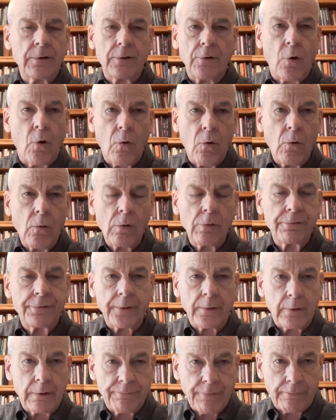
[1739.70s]
whole
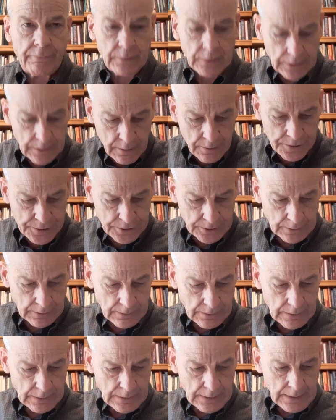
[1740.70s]
theory of evolution
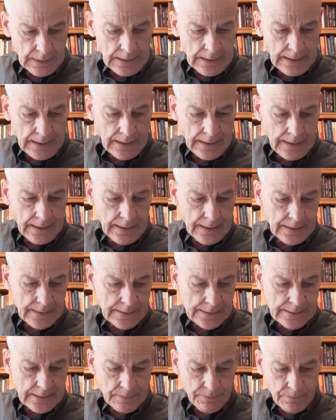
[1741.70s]

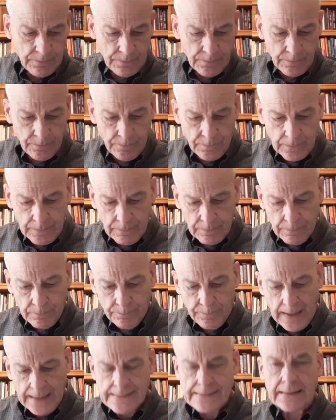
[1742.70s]
is
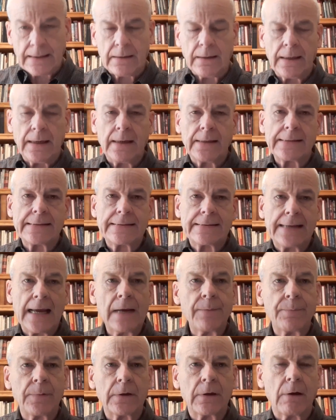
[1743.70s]
basically a
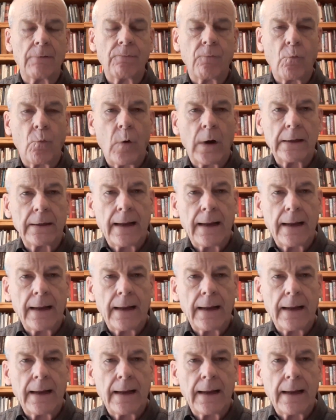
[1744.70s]
statement of what